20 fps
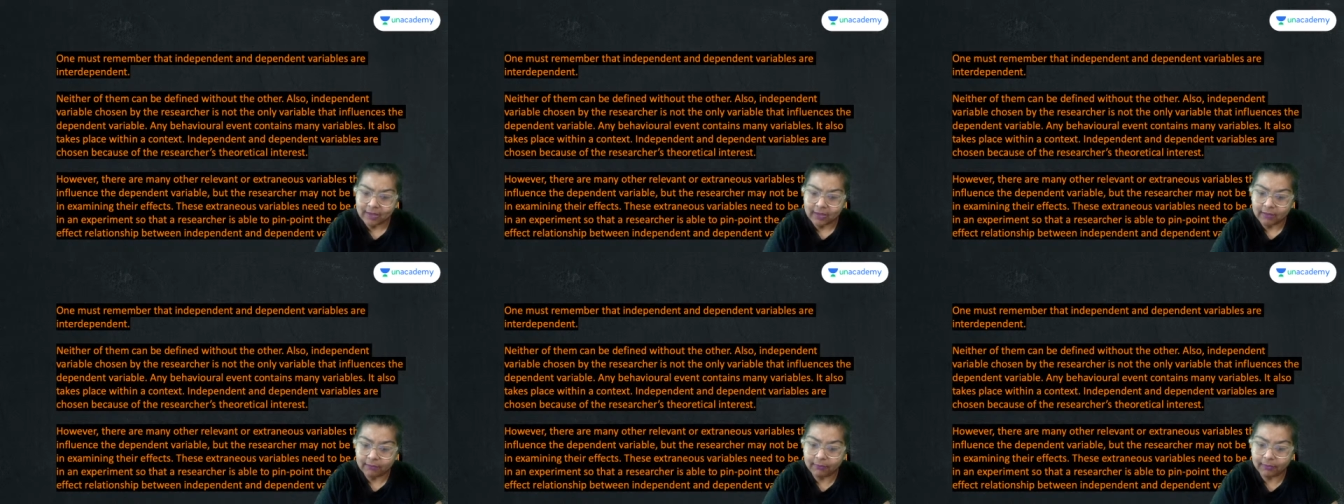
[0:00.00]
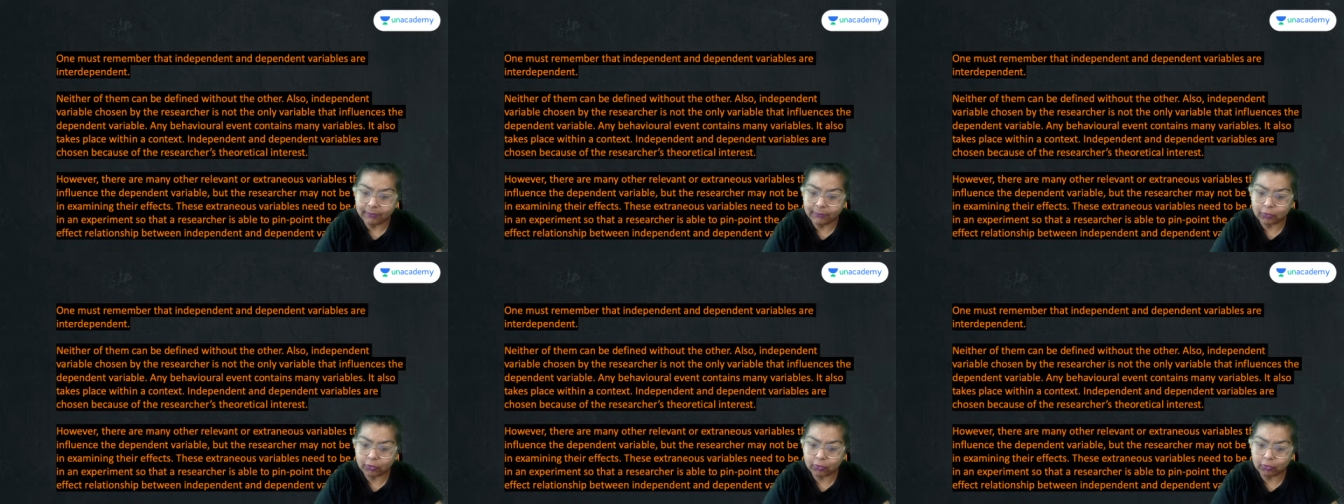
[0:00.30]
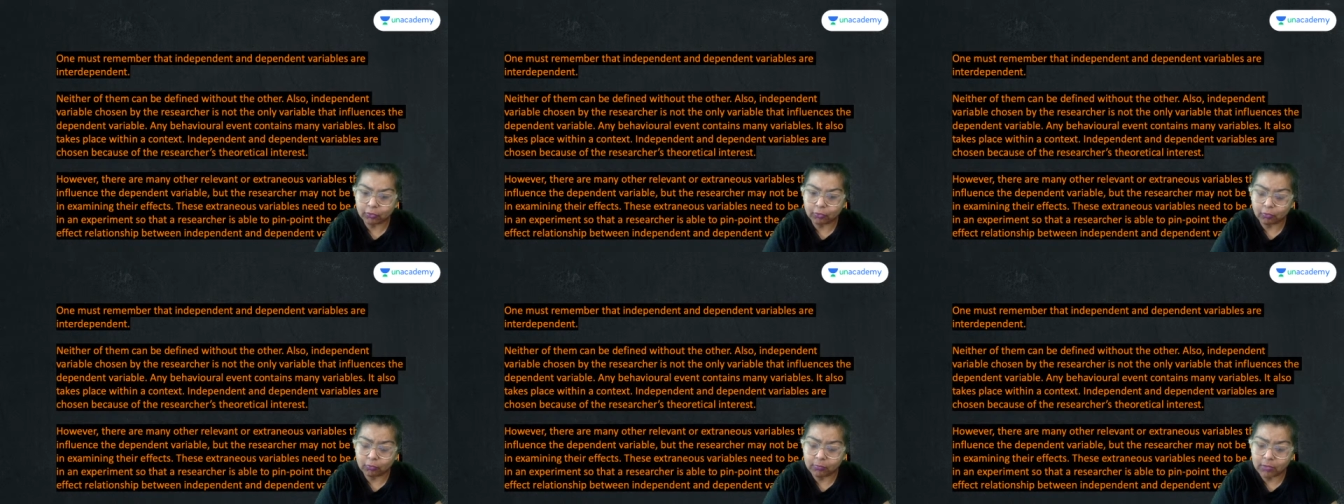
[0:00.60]
ma'am, your
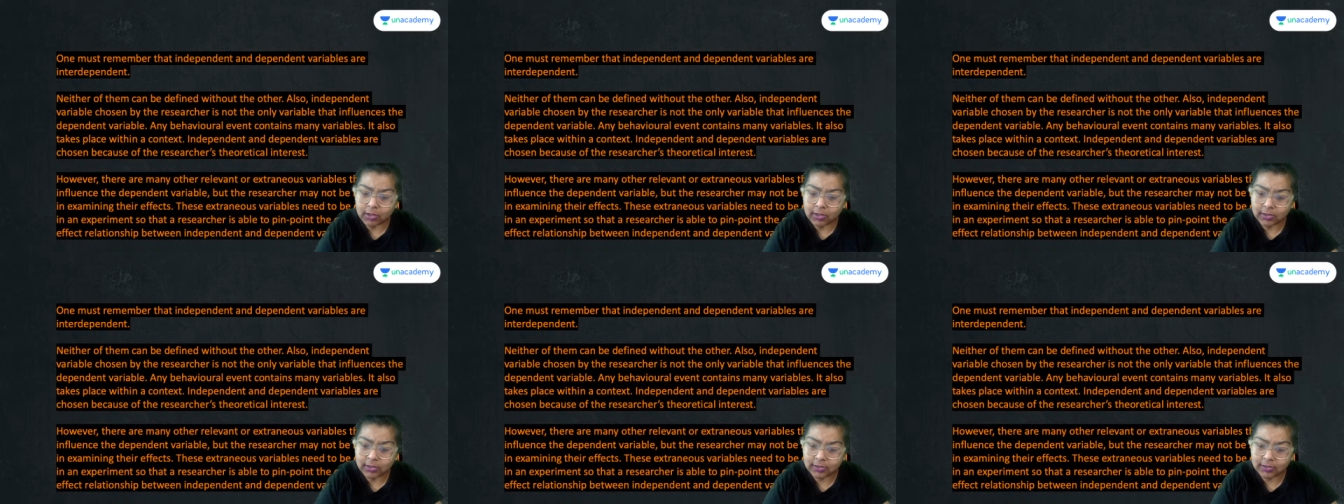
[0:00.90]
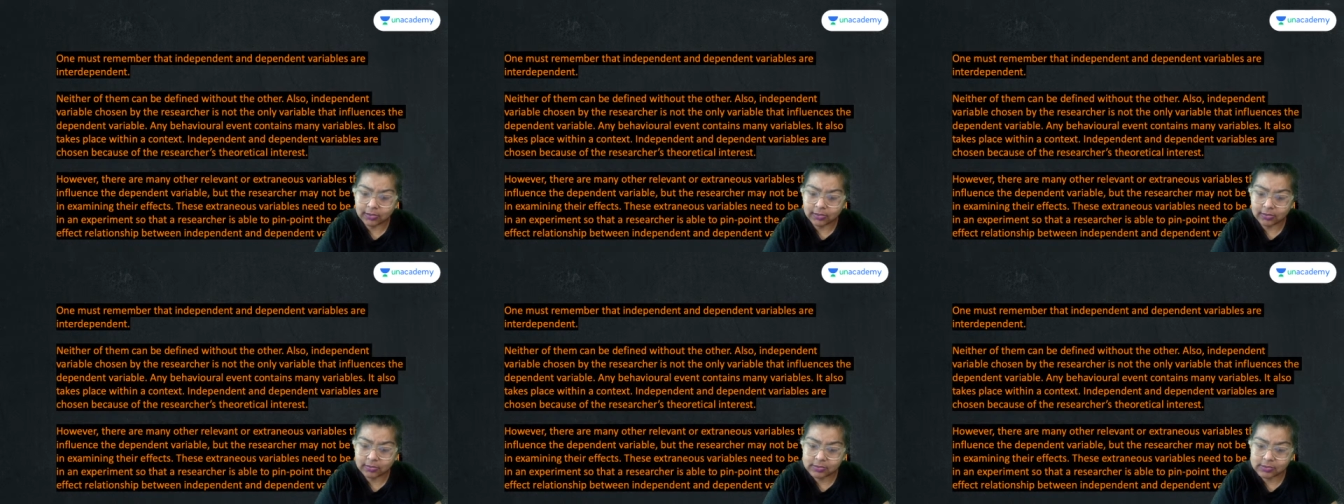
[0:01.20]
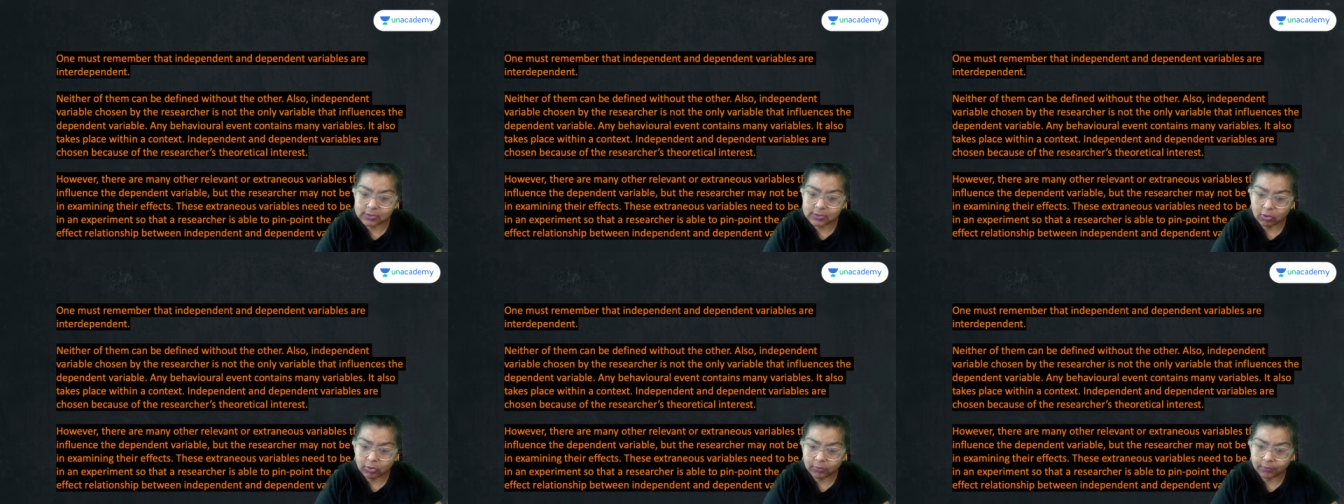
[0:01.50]
chroma key is
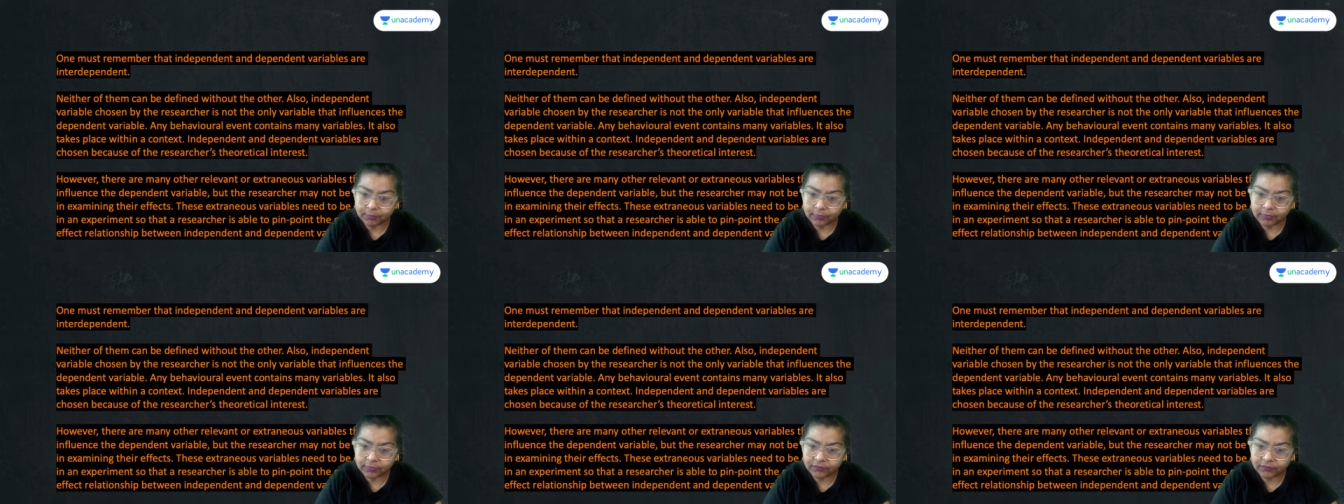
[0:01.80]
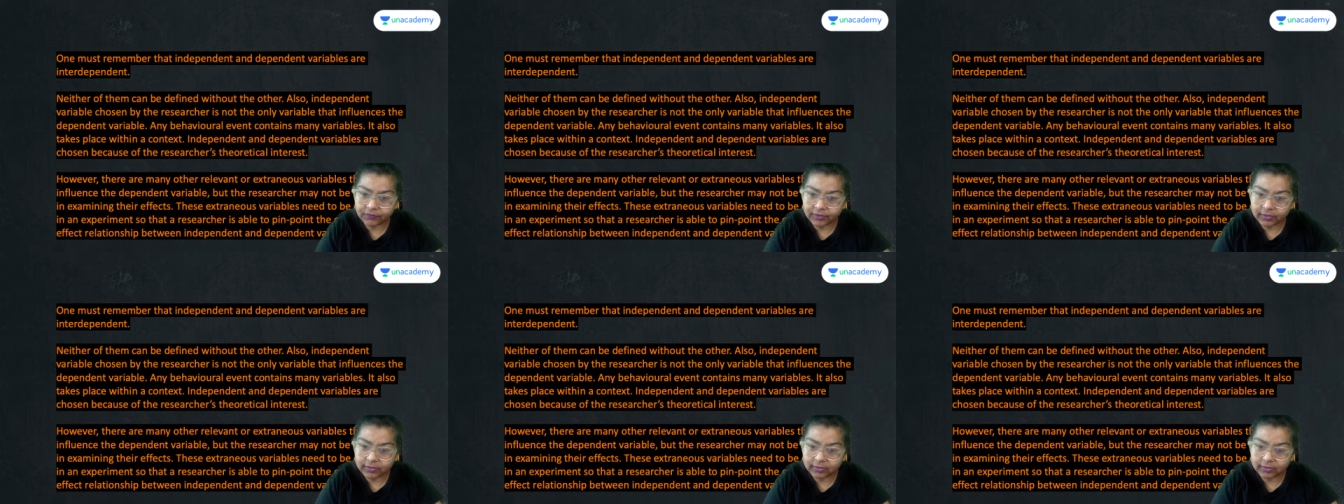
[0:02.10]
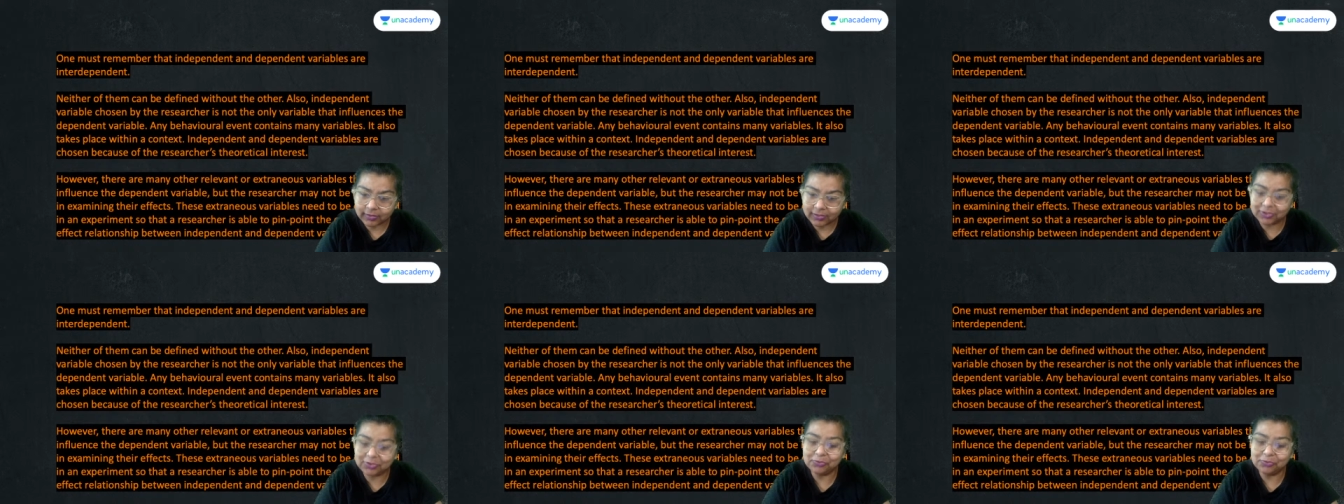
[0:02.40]
not
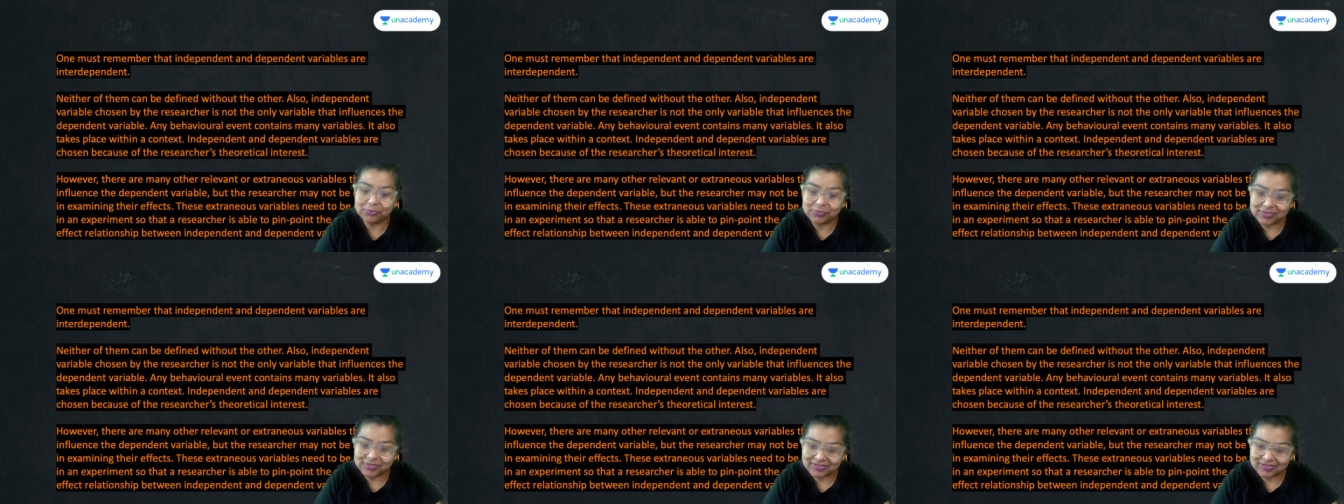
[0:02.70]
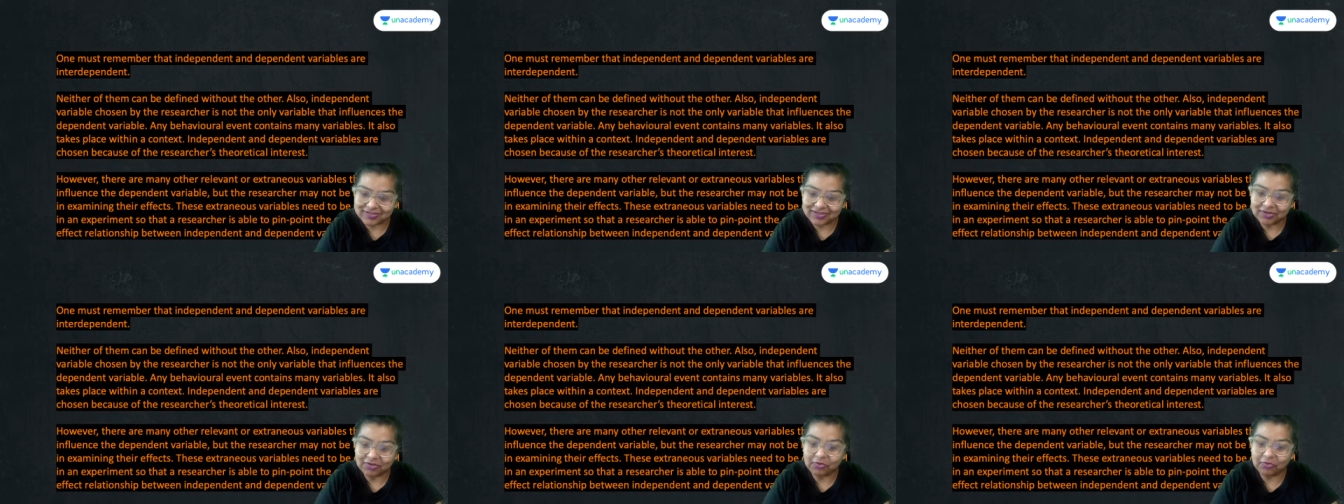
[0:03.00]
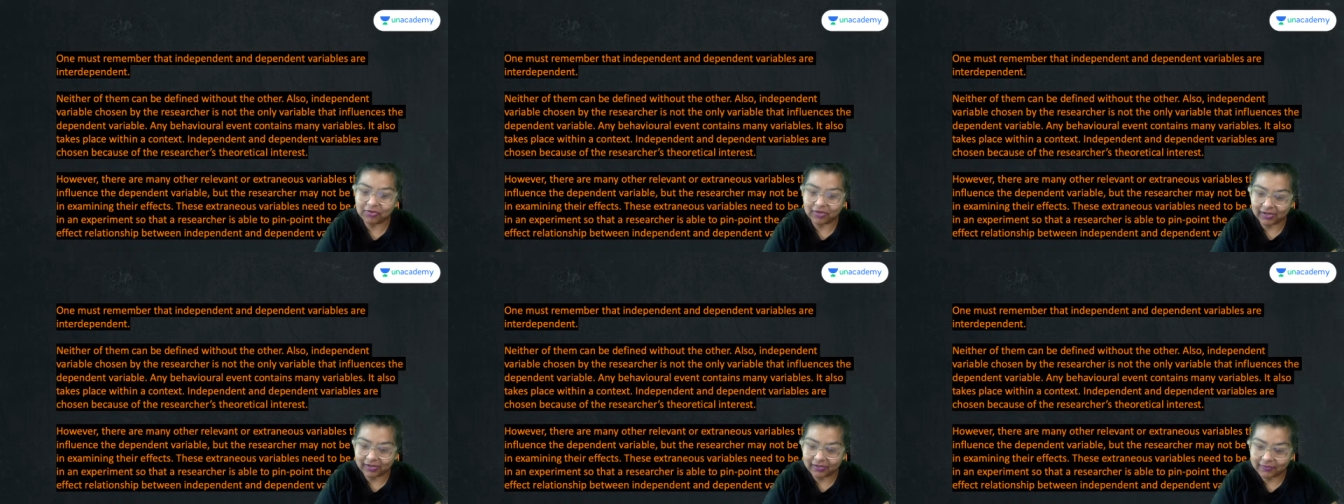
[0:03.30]
perfectly used.
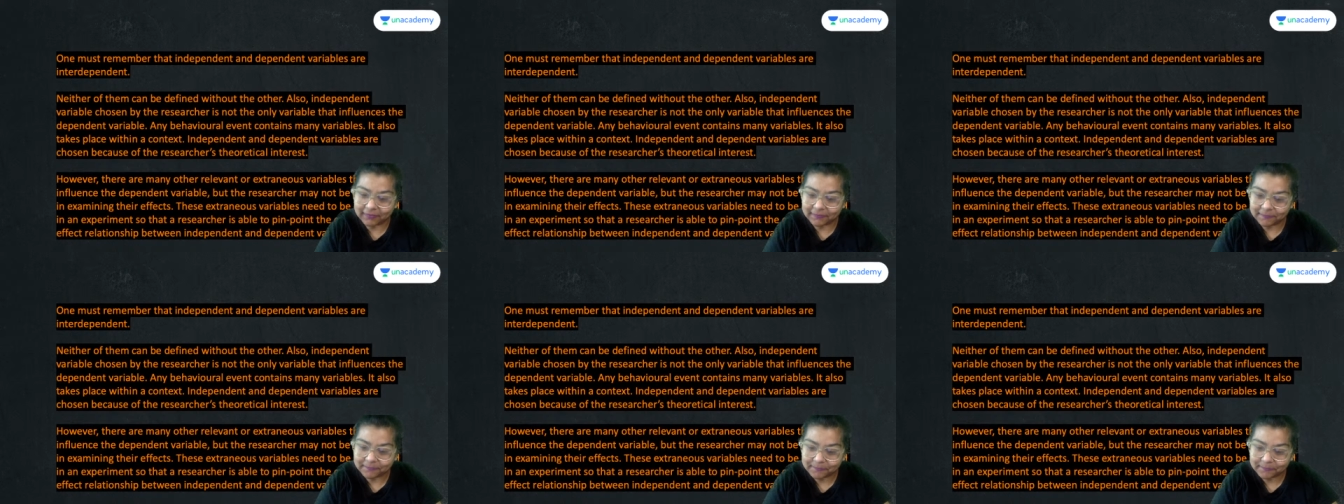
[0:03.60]
Okay.